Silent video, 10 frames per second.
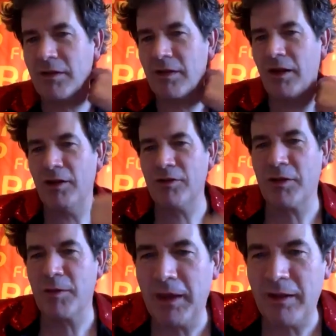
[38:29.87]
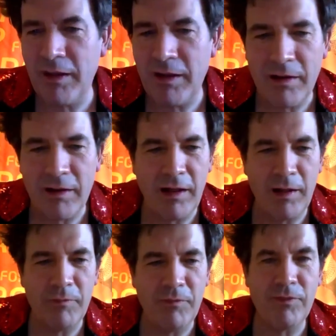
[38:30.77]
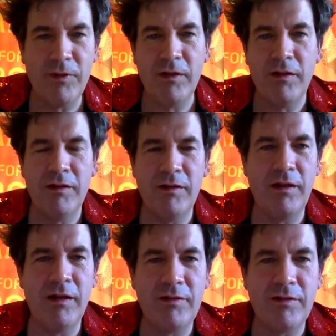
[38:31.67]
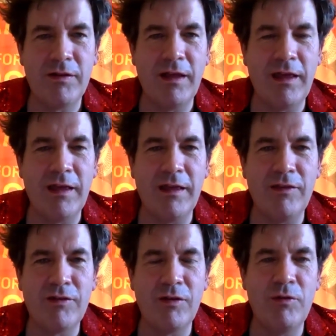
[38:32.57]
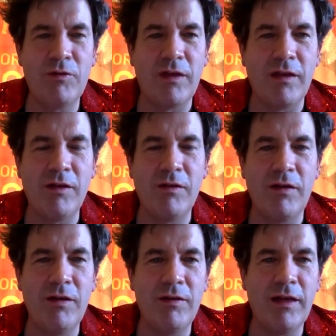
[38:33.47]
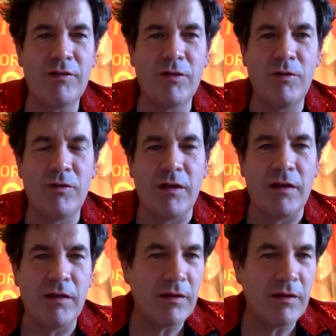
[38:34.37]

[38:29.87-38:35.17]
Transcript: Our last comedian for today is Suzy. Are you there, Suzy?